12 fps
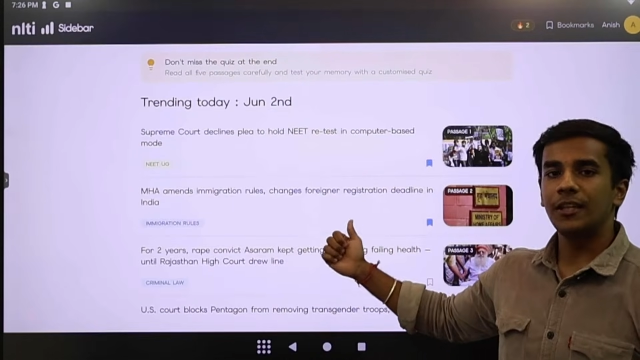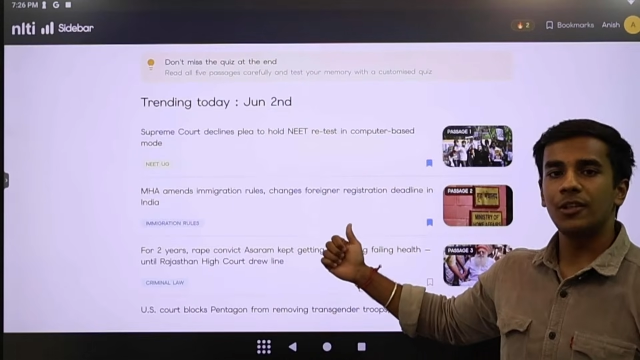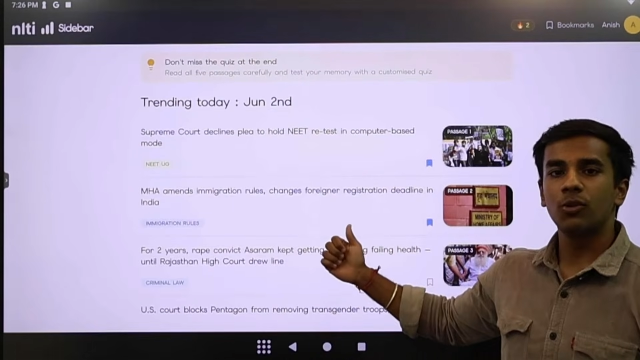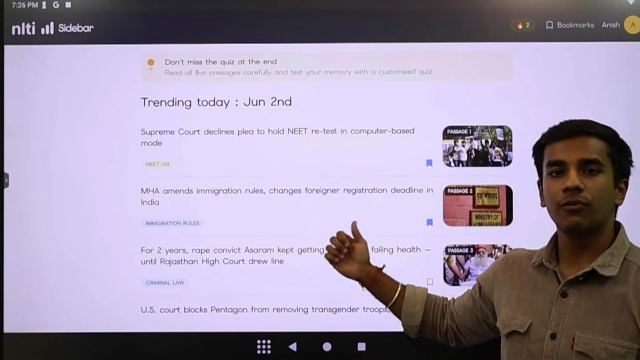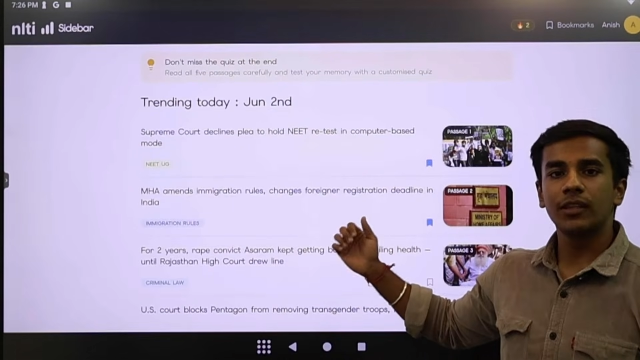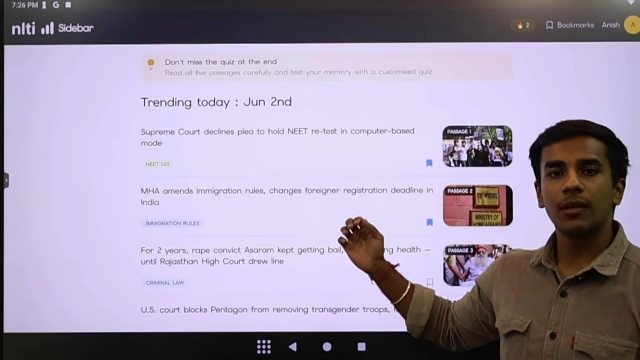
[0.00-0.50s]
you
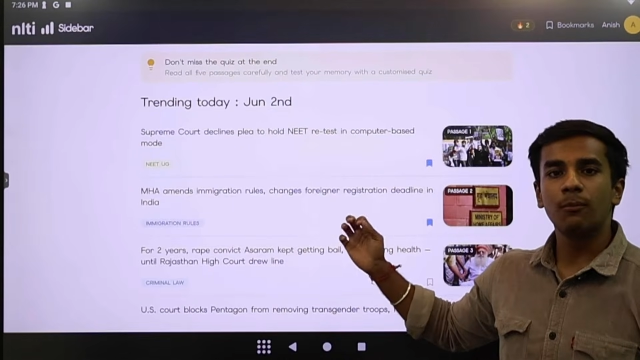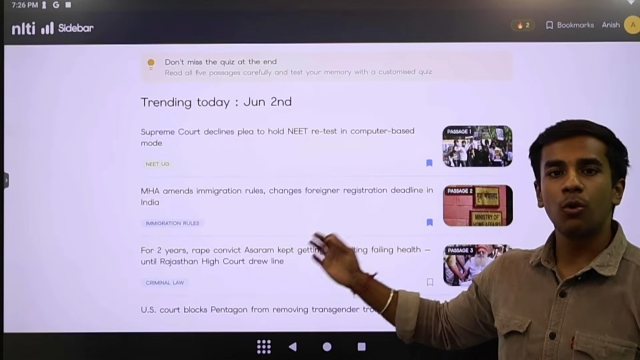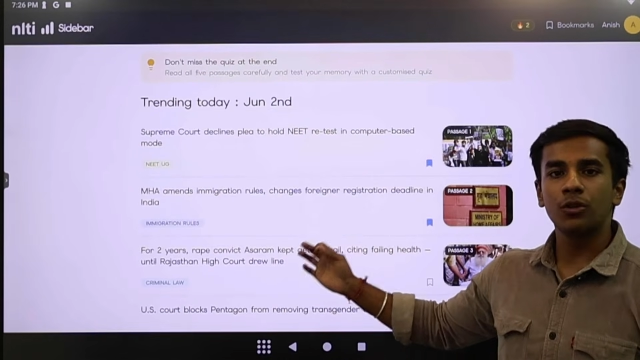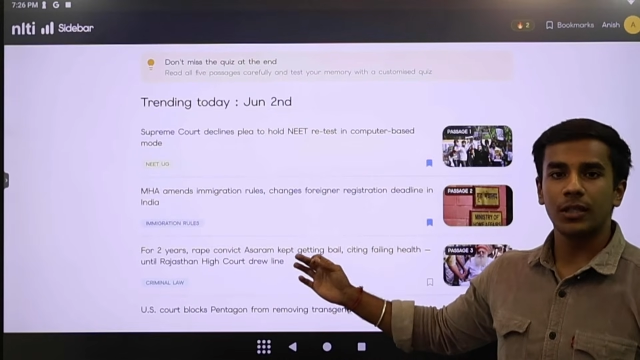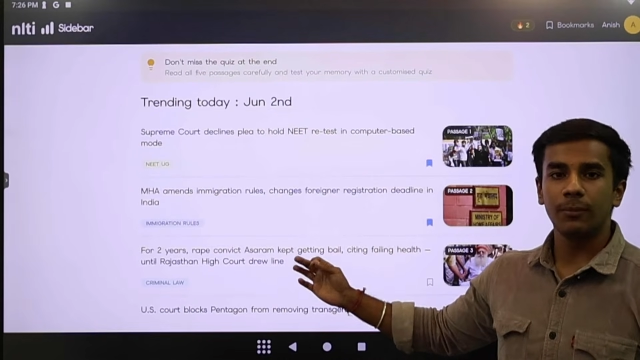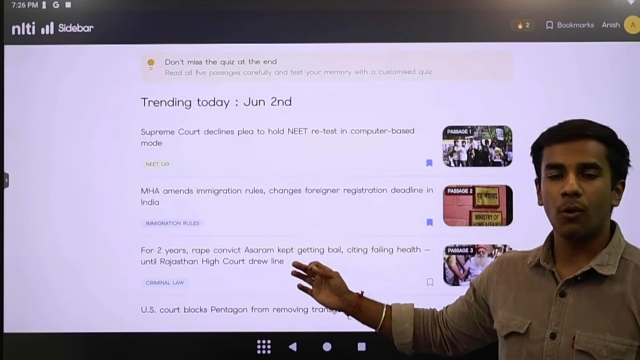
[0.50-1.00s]
with the
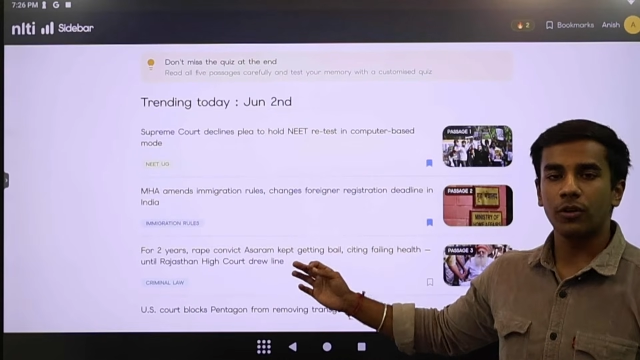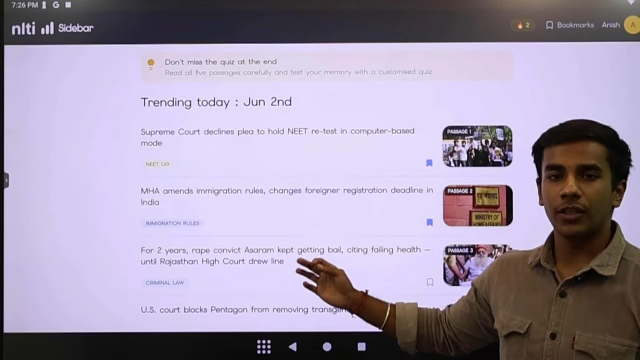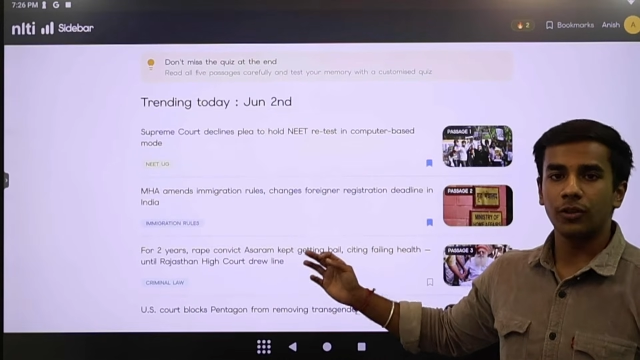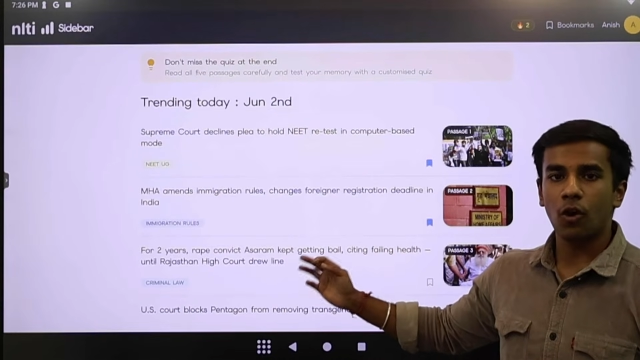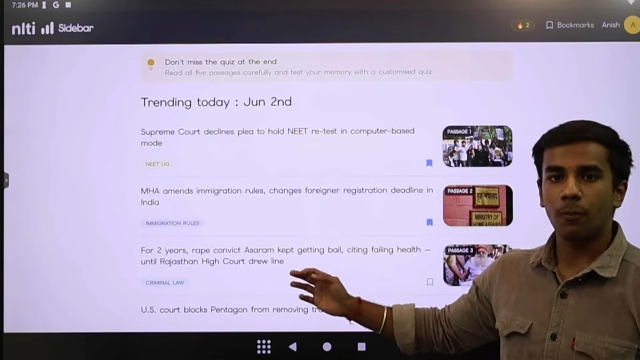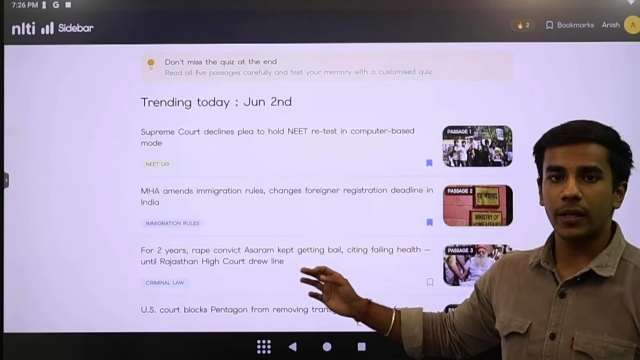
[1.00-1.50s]
most important
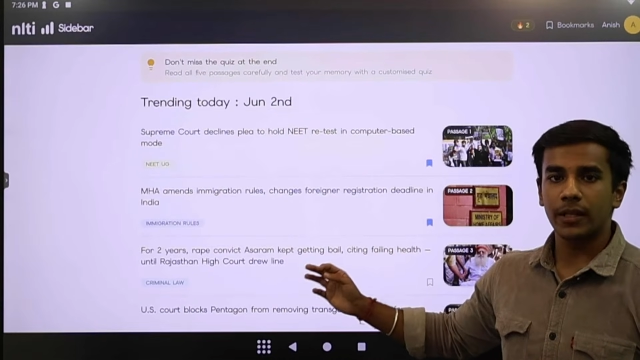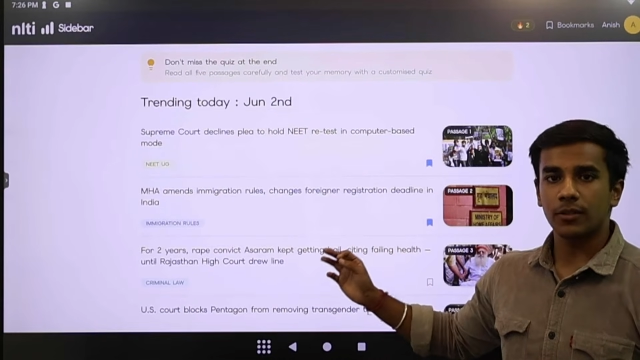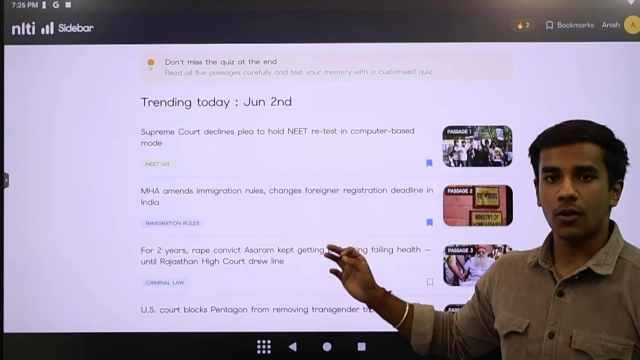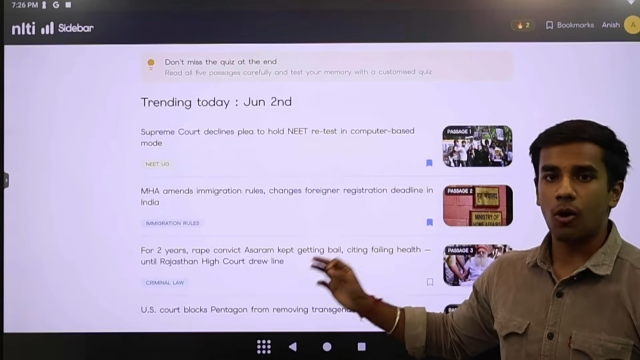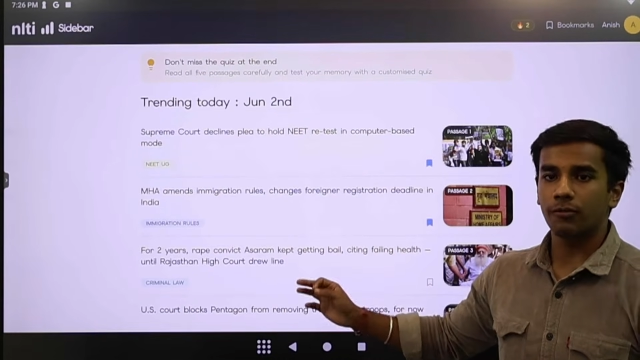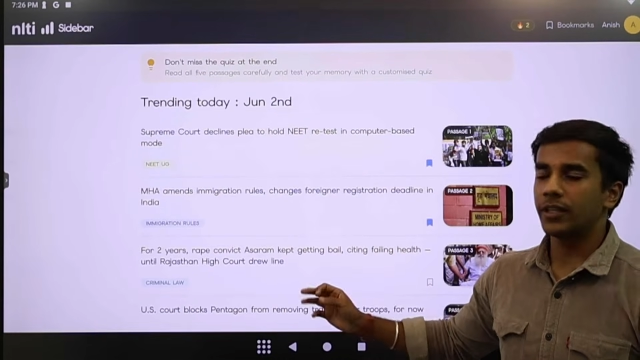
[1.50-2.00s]
topics
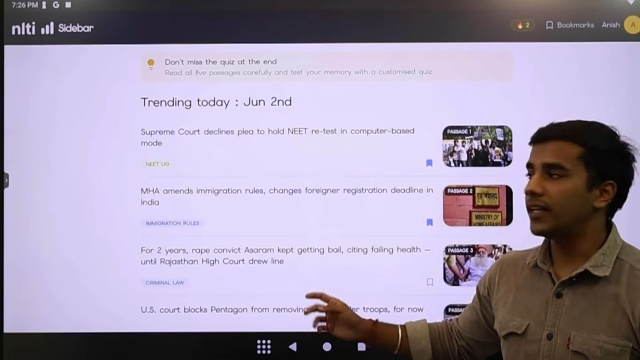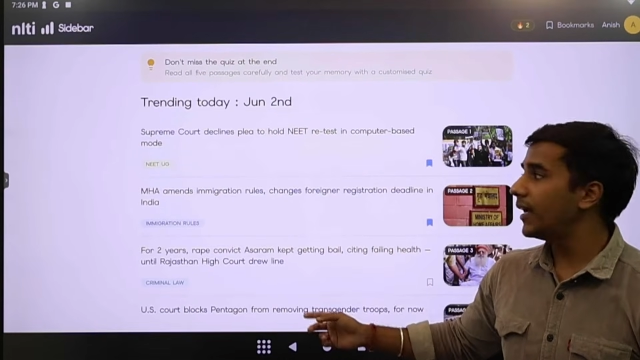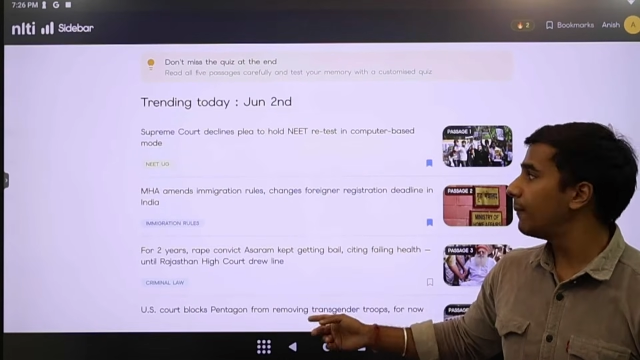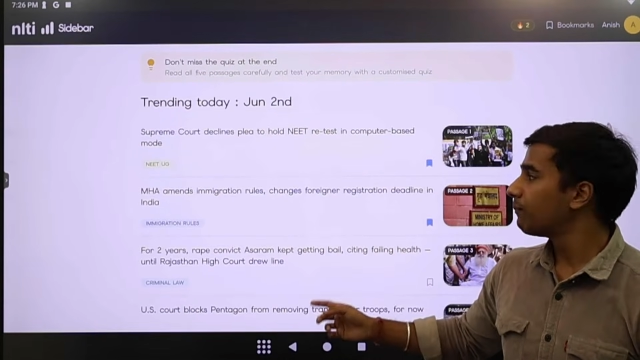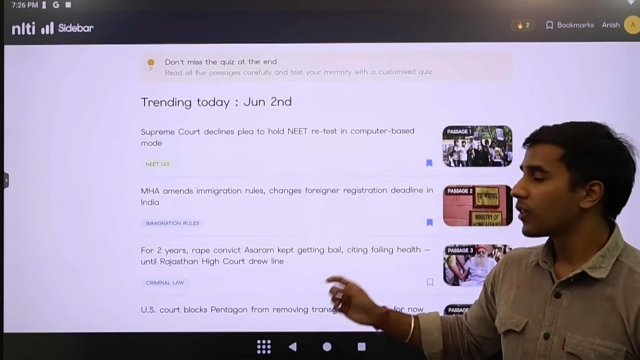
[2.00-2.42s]
of the day.